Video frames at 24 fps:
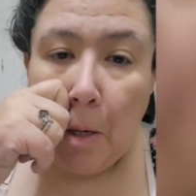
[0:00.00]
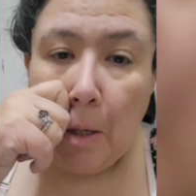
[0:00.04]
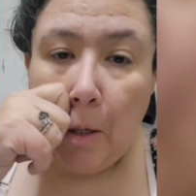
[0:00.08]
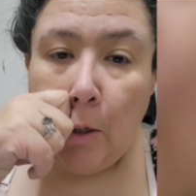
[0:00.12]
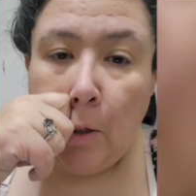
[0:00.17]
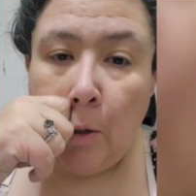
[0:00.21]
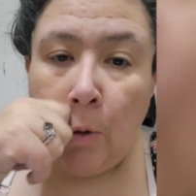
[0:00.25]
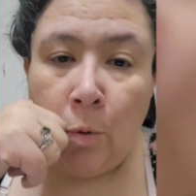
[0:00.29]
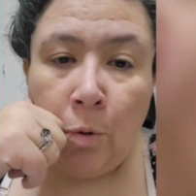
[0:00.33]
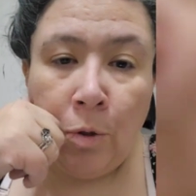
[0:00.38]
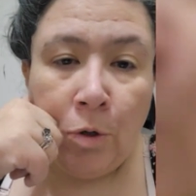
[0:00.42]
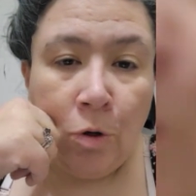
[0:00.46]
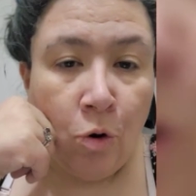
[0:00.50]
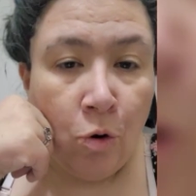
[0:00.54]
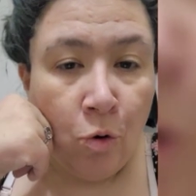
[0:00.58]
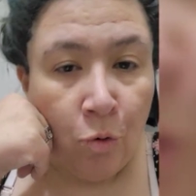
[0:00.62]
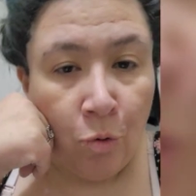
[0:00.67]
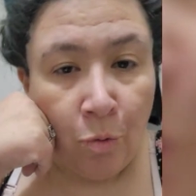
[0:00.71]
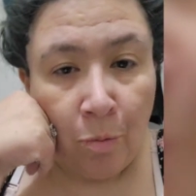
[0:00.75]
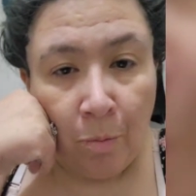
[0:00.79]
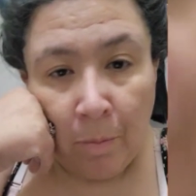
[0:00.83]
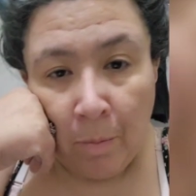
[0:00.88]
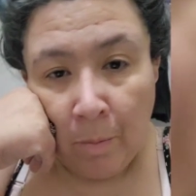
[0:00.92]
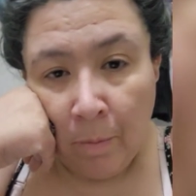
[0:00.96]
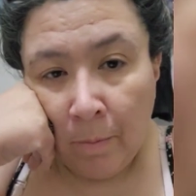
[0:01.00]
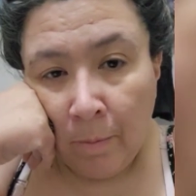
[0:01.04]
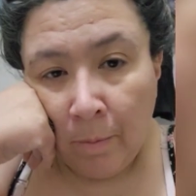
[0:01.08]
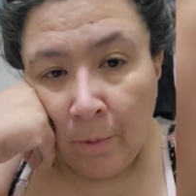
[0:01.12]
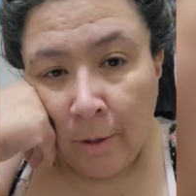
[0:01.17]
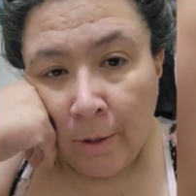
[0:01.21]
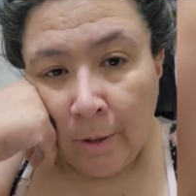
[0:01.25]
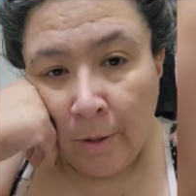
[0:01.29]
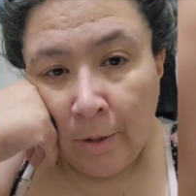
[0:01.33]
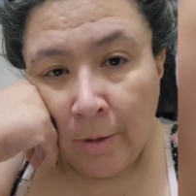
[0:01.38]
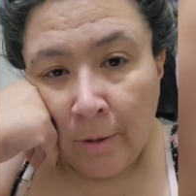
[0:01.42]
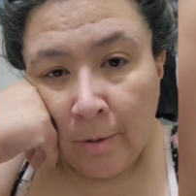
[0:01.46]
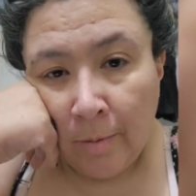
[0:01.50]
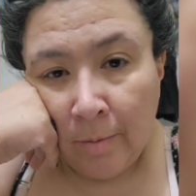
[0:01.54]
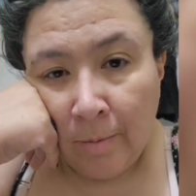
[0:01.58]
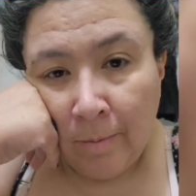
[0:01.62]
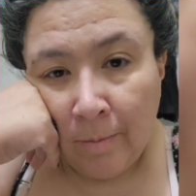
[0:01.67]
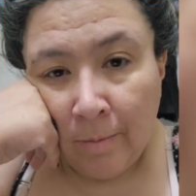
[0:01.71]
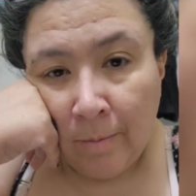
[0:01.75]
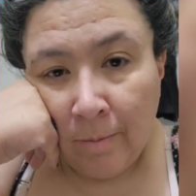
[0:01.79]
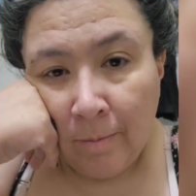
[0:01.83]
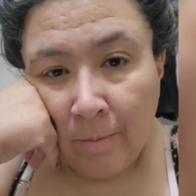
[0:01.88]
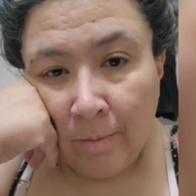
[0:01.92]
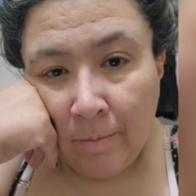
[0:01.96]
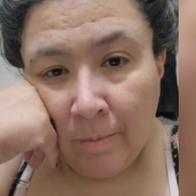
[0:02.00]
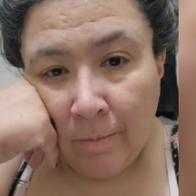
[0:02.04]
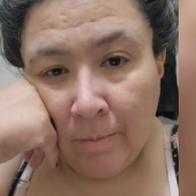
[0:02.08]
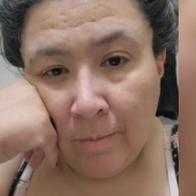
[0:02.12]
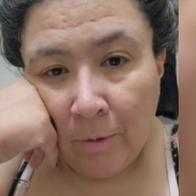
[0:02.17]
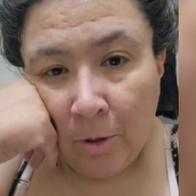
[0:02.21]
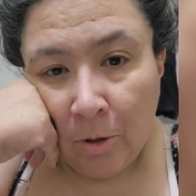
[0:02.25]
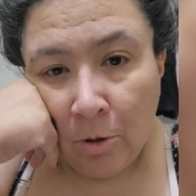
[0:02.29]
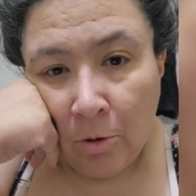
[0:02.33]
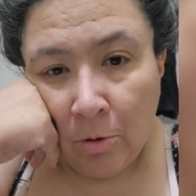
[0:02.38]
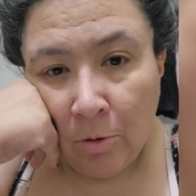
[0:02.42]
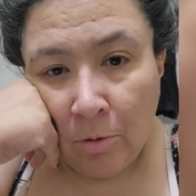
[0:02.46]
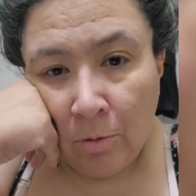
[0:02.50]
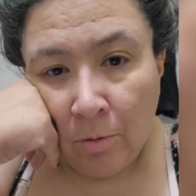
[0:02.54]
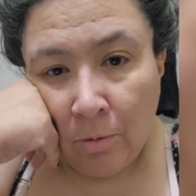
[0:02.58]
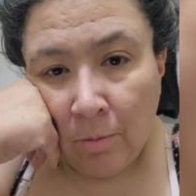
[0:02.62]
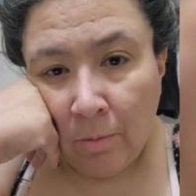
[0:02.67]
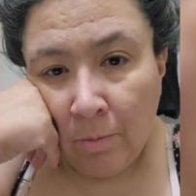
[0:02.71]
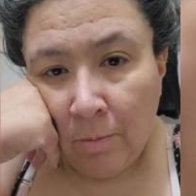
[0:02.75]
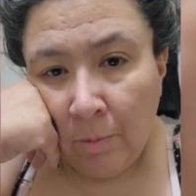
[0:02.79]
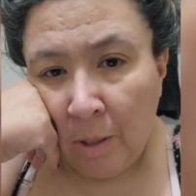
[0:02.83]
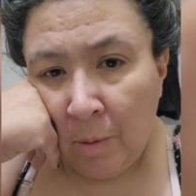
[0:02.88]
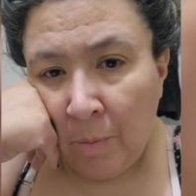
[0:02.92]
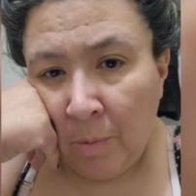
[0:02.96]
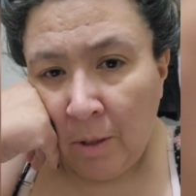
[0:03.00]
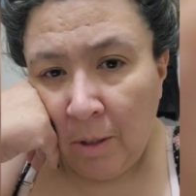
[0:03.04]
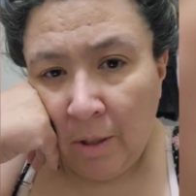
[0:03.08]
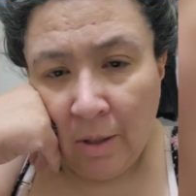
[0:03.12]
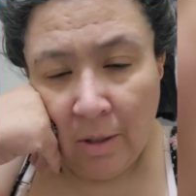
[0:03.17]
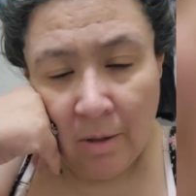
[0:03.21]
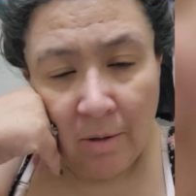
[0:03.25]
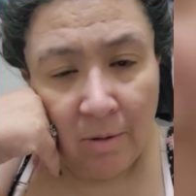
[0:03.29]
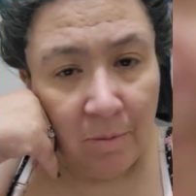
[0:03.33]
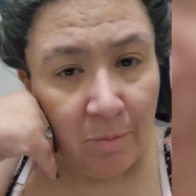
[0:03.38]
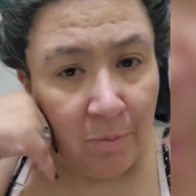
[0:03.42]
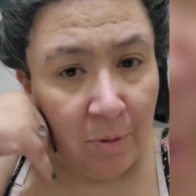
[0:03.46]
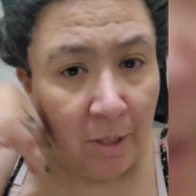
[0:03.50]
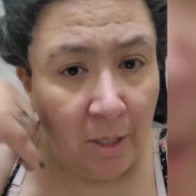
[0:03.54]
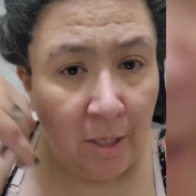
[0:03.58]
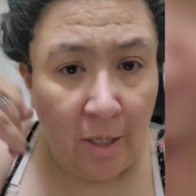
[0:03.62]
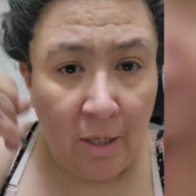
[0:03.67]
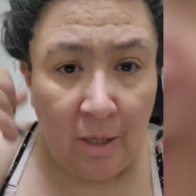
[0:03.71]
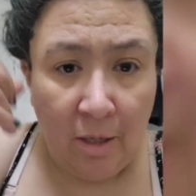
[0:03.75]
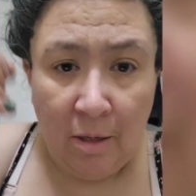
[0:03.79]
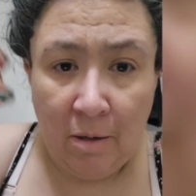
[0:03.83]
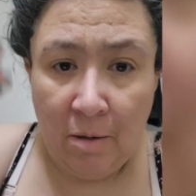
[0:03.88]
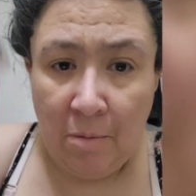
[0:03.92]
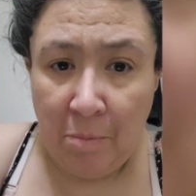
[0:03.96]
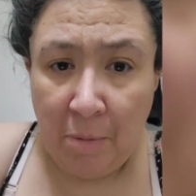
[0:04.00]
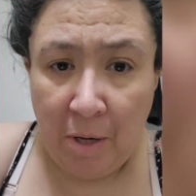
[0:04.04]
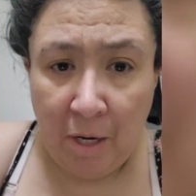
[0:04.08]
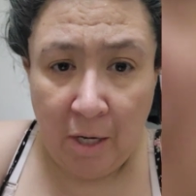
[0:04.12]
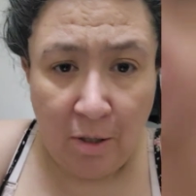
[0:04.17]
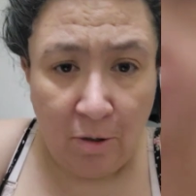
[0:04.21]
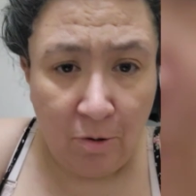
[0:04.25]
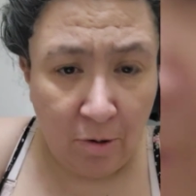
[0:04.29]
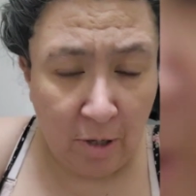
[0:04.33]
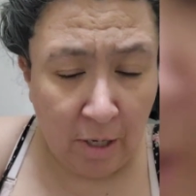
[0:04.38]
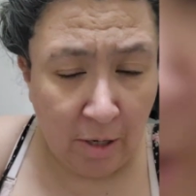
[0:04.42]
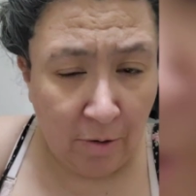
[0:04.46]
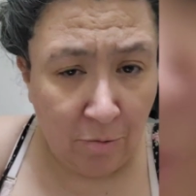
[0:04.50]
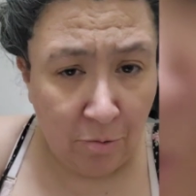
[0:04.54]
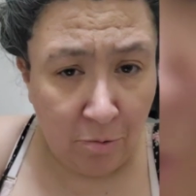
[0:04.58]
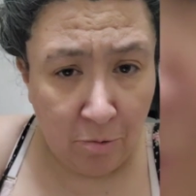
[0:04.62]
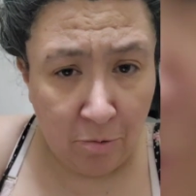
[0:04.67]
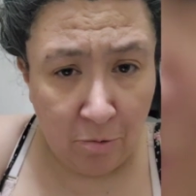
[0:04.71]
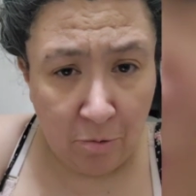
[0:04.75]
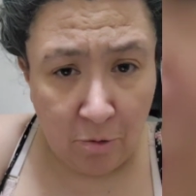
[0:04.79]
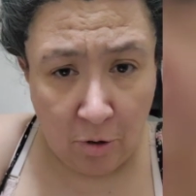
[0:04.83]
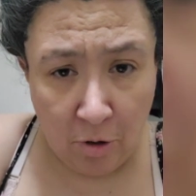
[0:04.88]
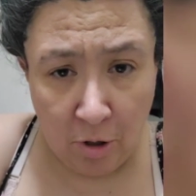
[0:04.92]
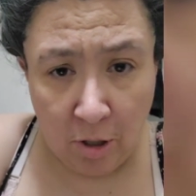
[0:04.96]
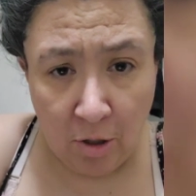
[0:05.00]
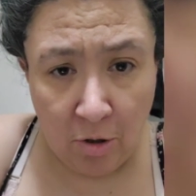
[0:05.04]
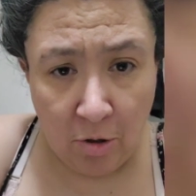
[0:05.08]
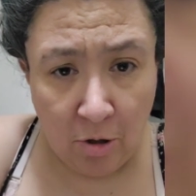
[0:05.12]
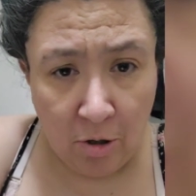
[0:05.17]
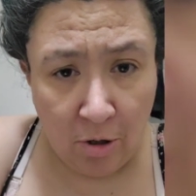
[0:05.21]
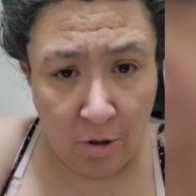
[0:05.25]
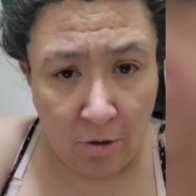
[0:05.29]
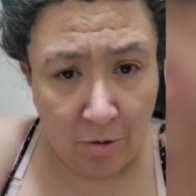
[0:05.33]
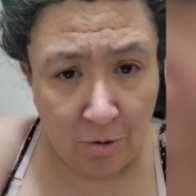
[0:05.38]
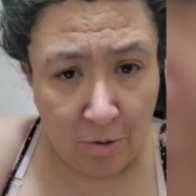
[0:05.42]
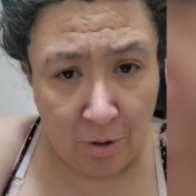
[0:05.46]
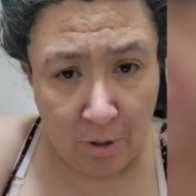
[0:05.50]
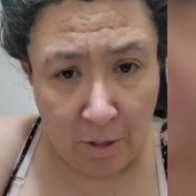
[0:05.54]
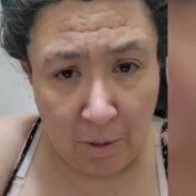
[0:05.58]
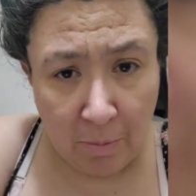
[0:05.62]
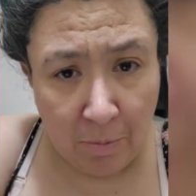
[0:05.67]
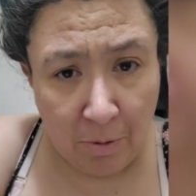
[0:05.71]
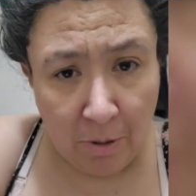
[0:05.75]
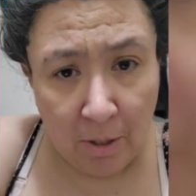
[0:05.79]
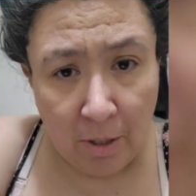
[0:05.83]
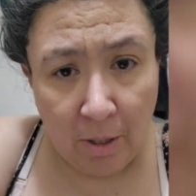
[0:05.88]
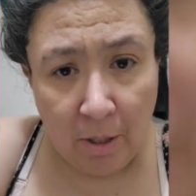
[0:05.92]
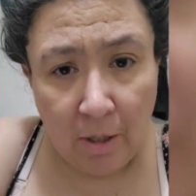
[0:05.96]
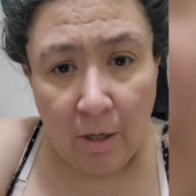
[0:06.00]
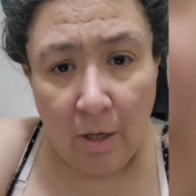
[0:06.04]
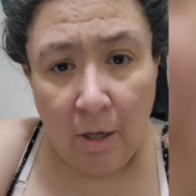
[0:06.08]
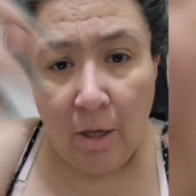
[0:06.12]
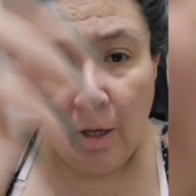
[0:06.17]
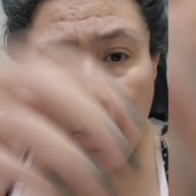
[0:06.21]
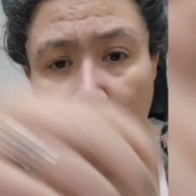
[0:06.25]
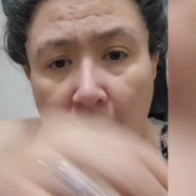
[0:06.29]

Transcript: you know, at home, uh, you know, maybe playing Minecraft or Donkey Kong or something,